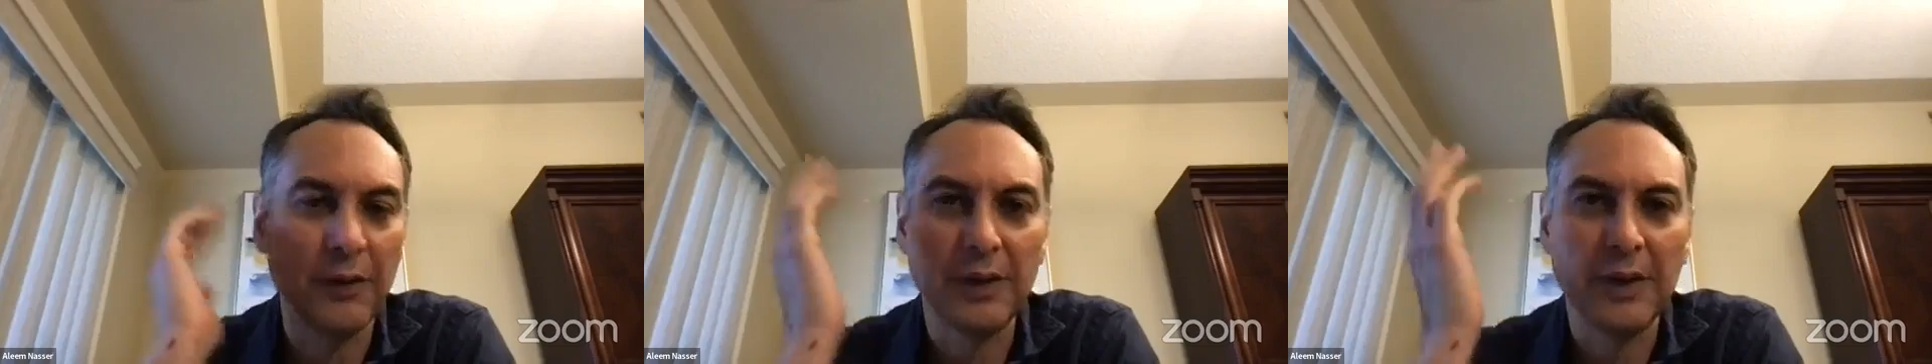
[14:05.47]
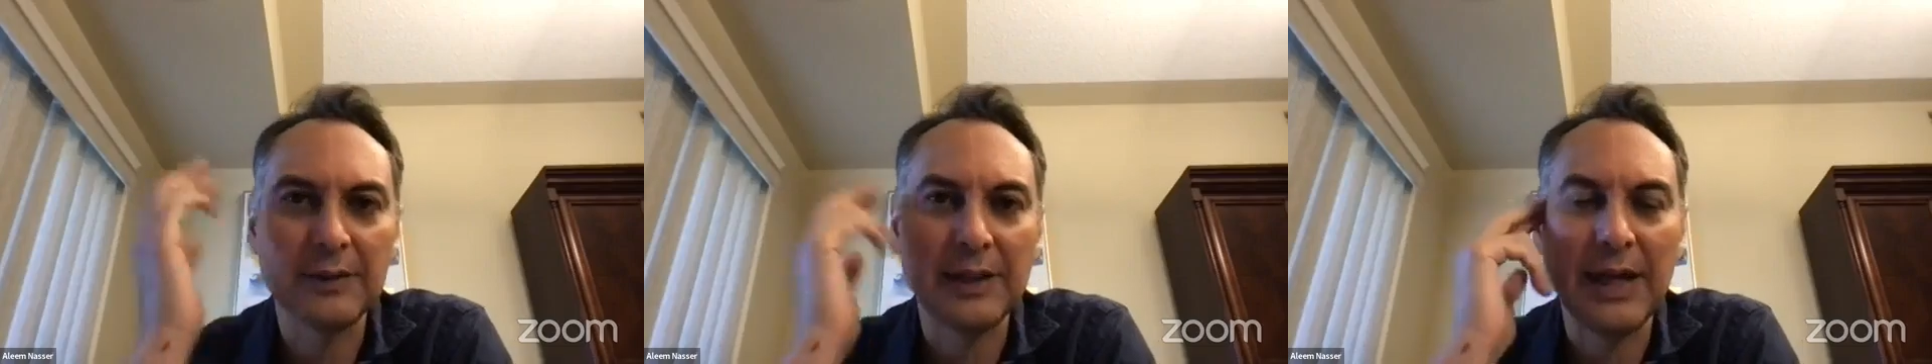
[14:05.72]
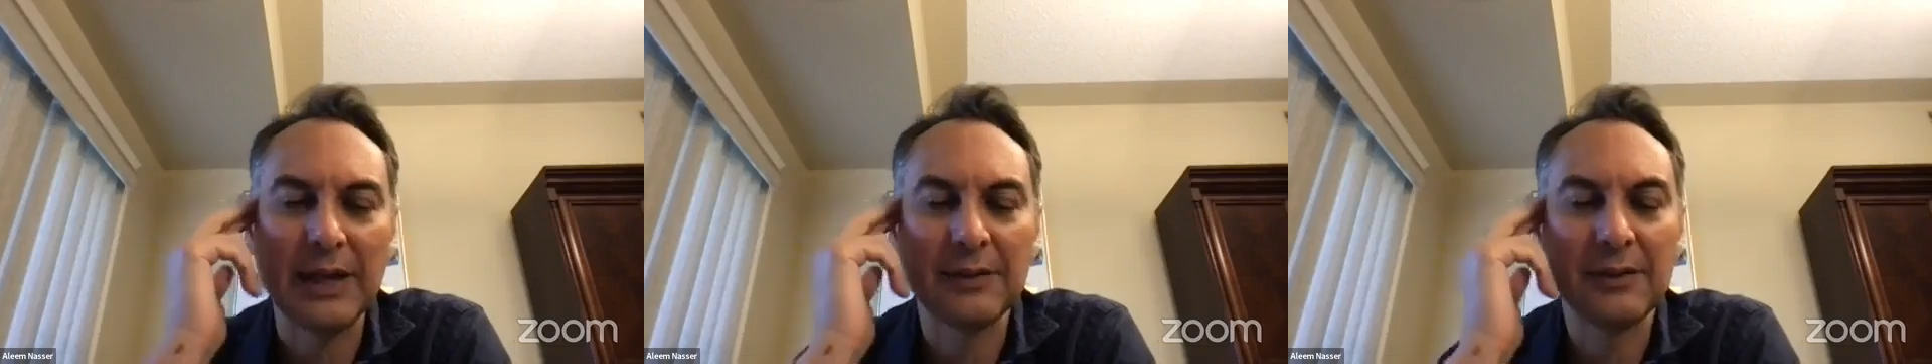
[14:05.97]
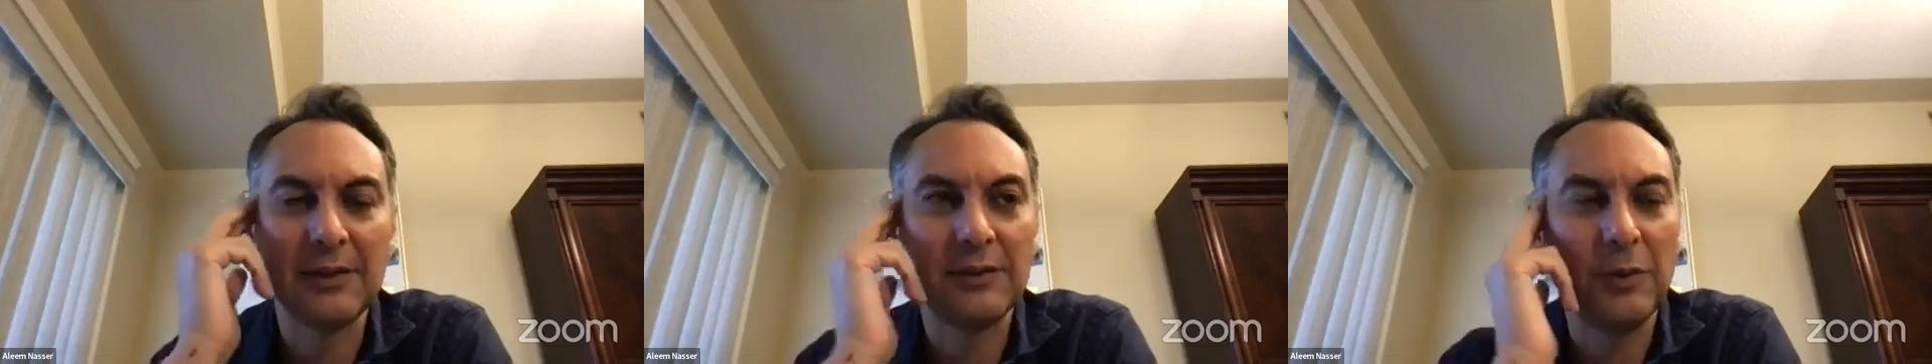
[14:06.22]
for the next
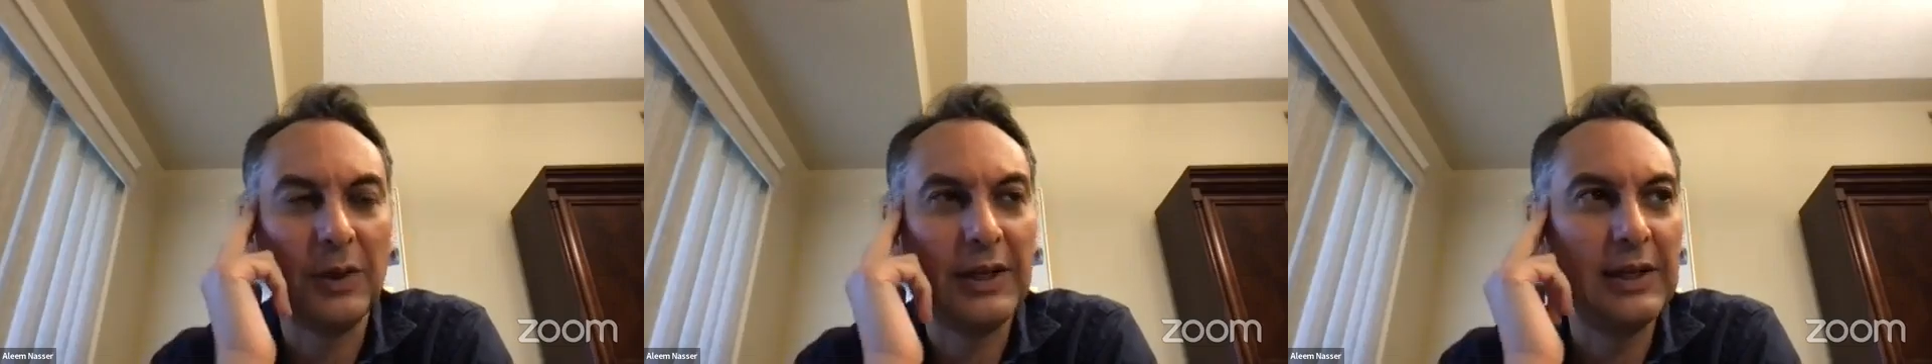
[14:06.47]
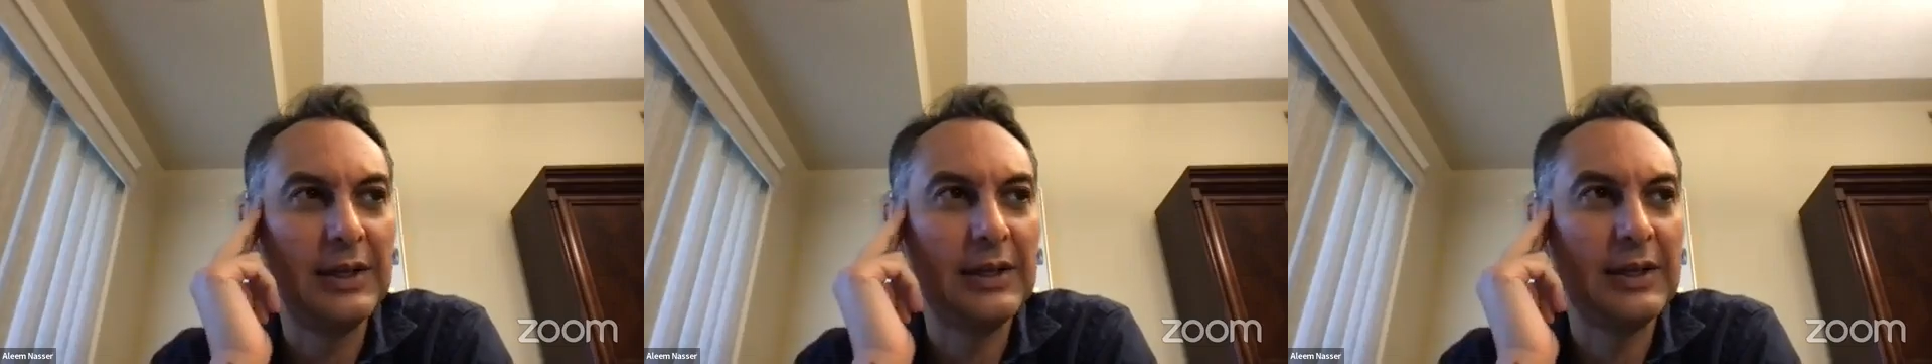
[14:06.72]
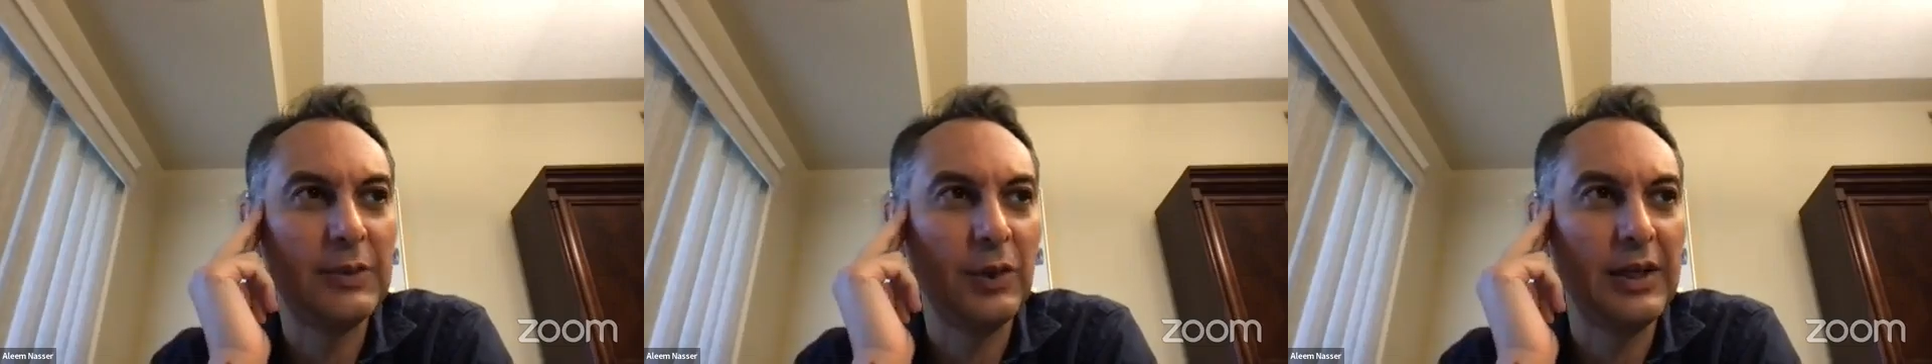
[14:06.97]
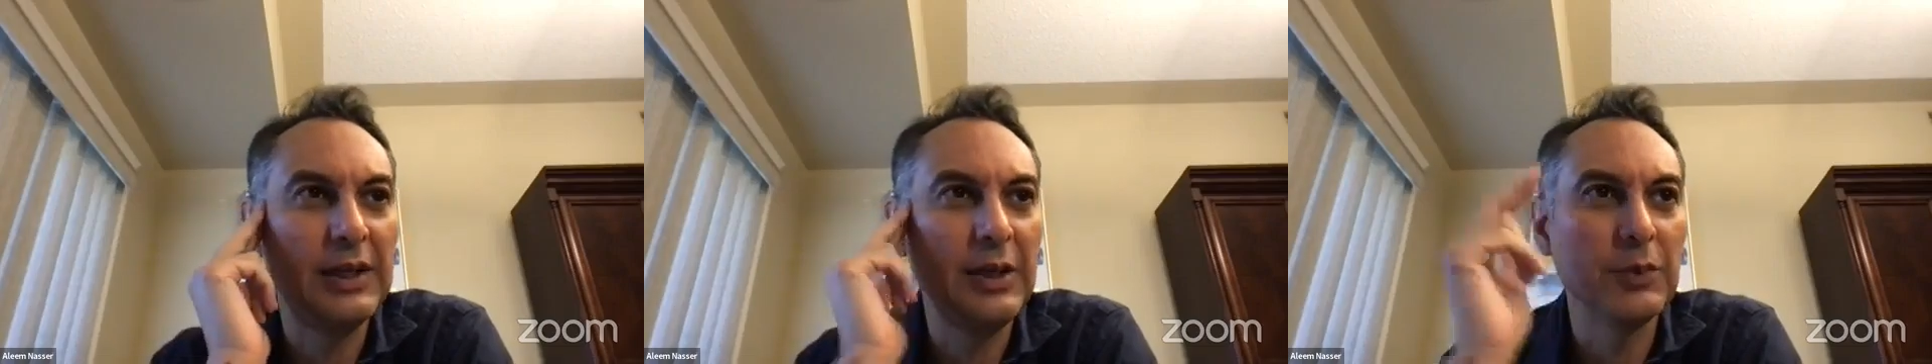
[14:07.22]
class. So what he
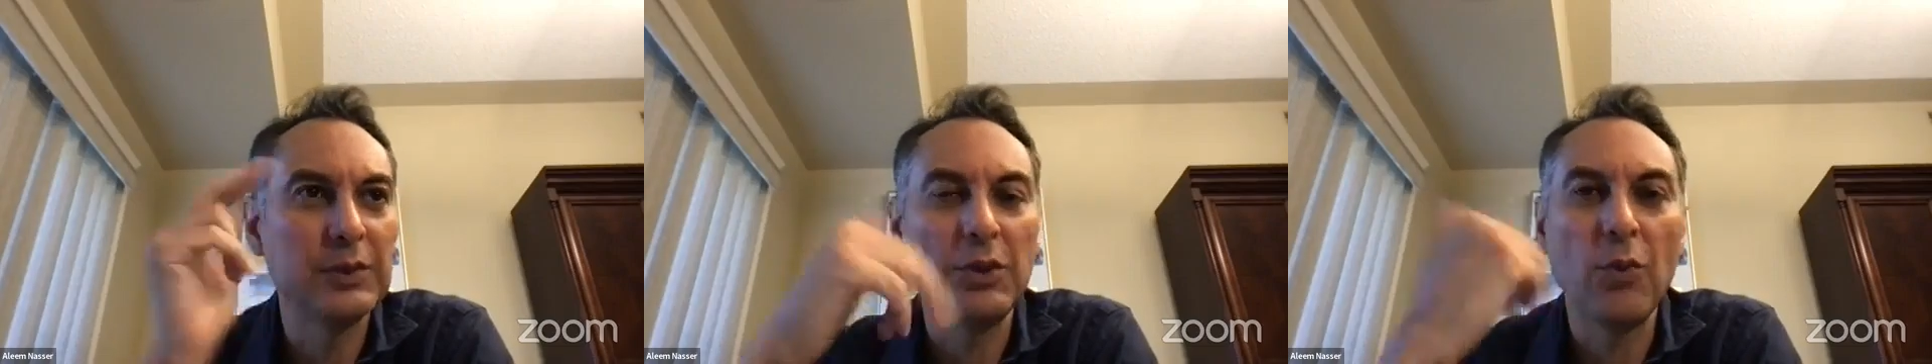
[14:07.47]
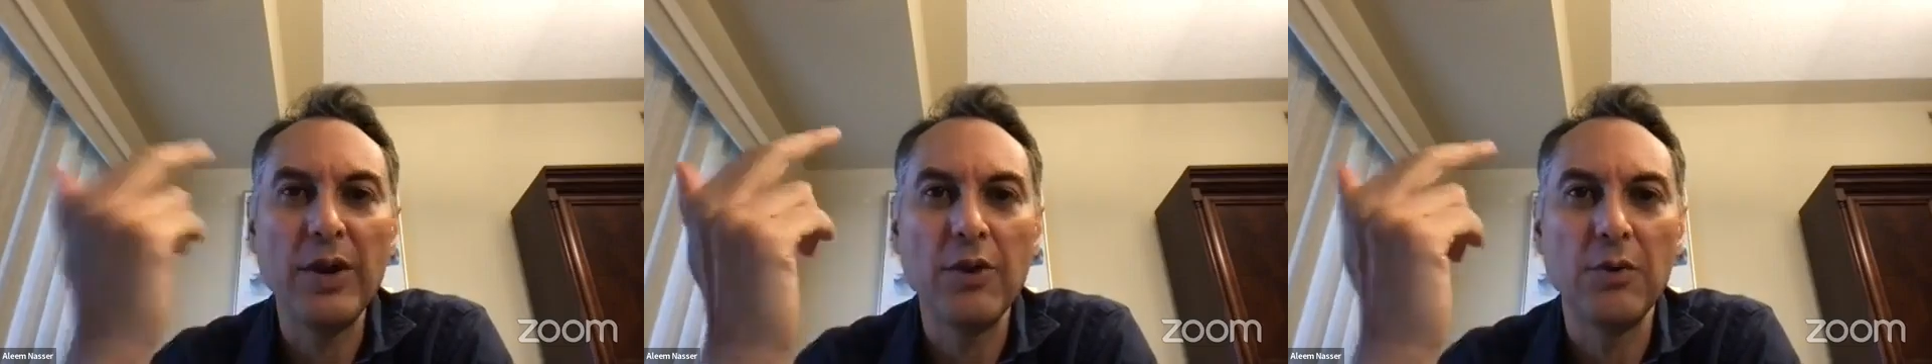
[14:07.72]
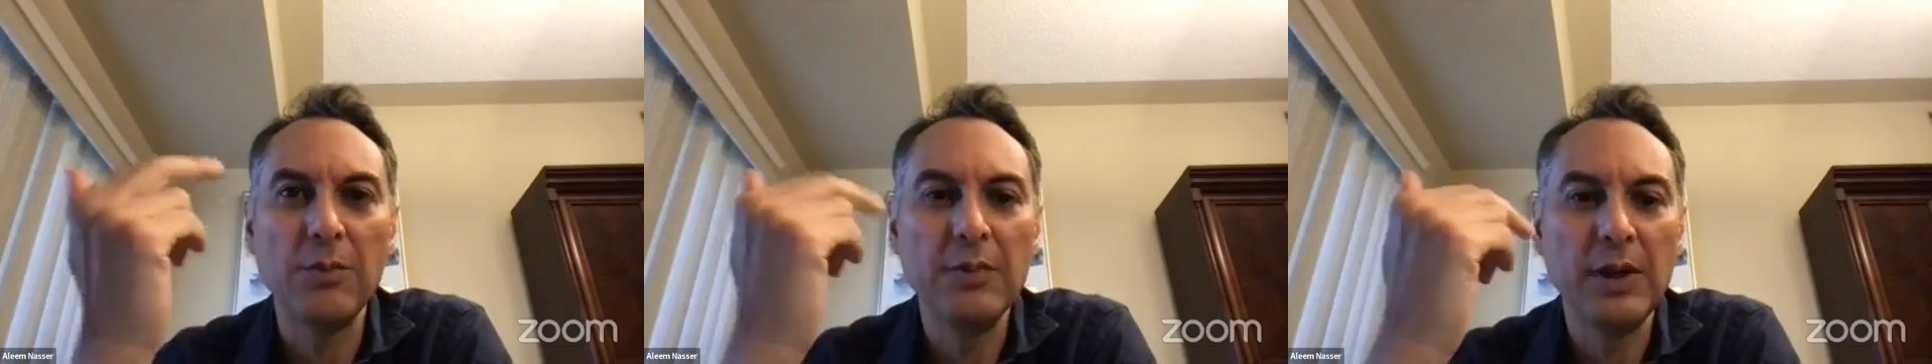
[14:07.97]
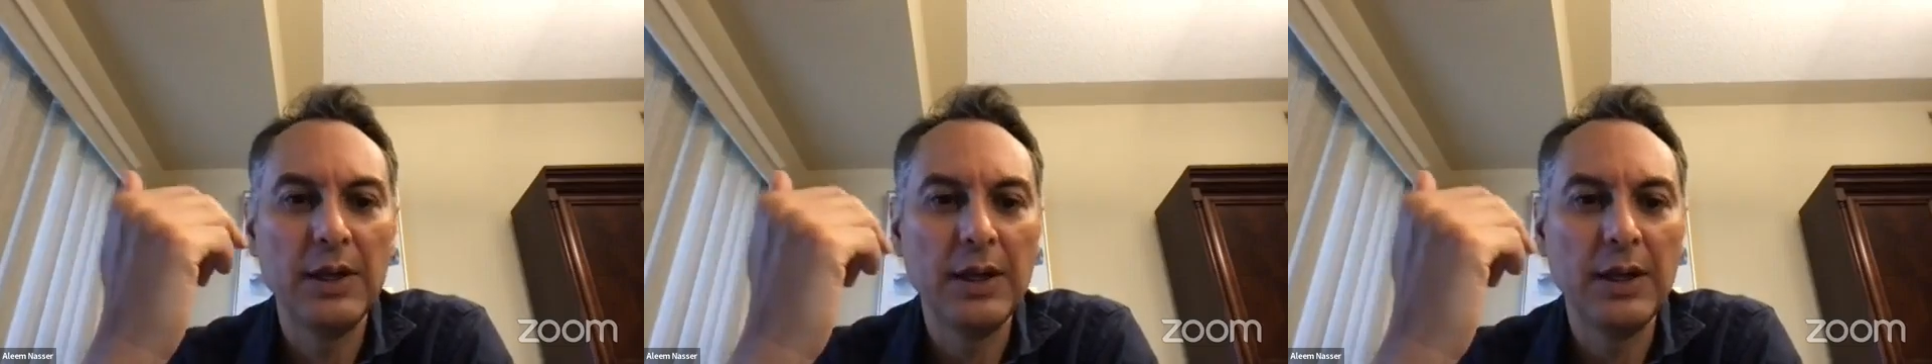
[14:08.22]
did was he went home